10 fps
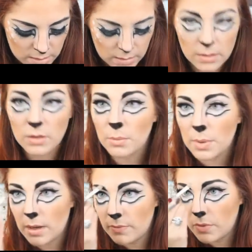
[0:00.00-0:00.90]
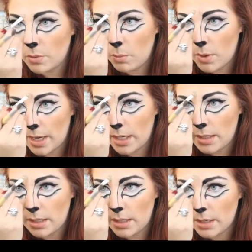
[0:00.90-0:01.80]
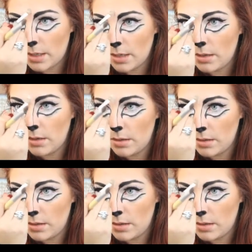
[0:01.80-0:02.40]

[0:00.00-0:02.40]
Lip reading: a little bit of the white here